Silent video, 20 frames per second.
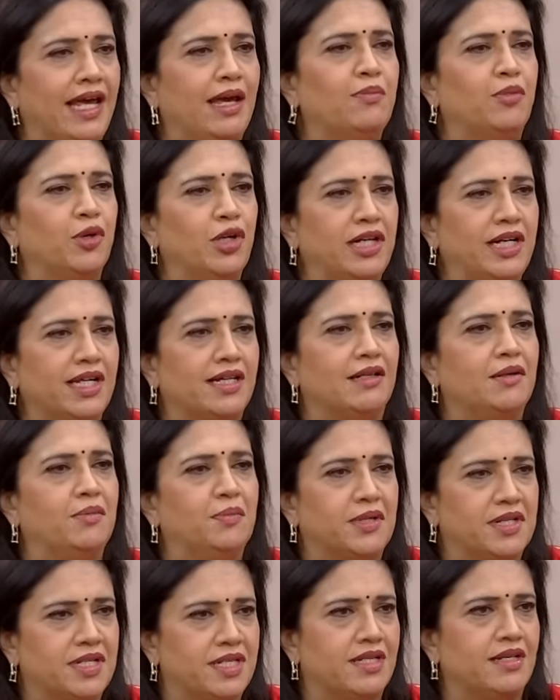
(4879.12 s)

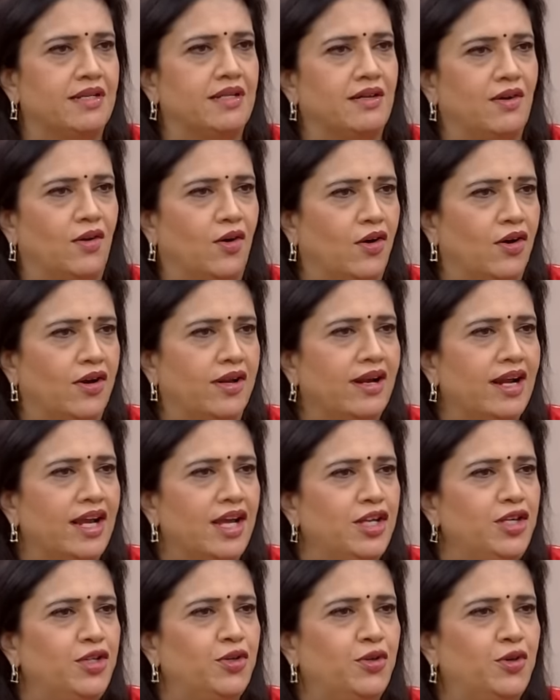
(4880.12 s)
apolitical person, or
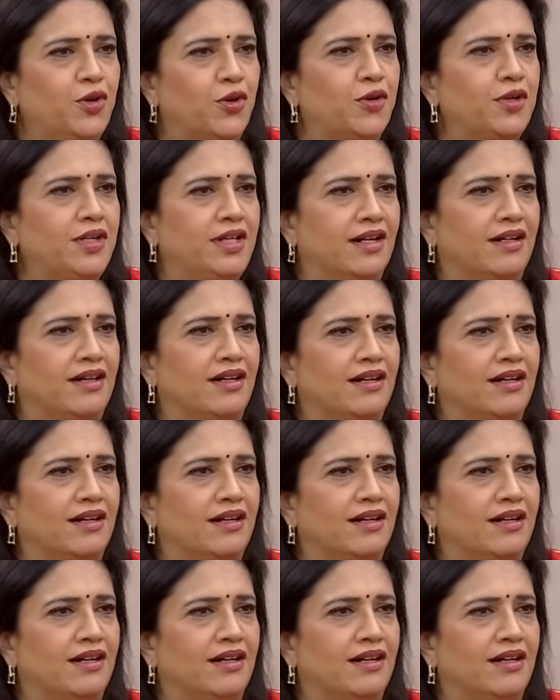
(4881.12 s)
you don't